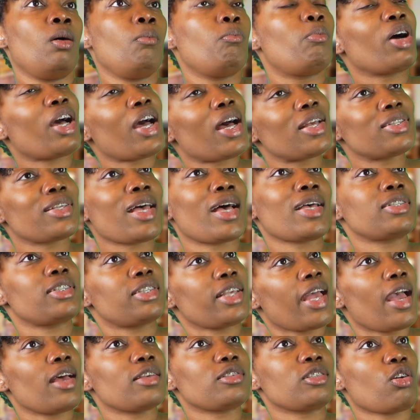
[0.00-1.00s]
Because I
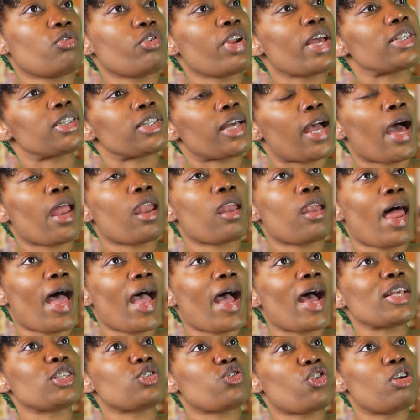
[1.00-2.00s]
said so, that's the kind of
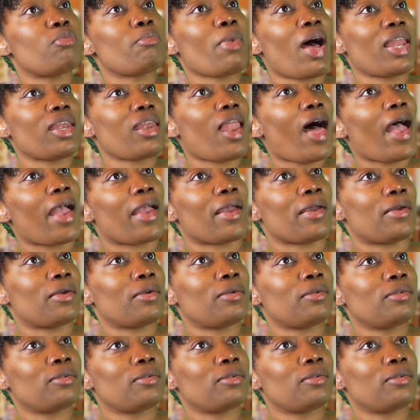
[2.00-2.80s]
ice cream I like.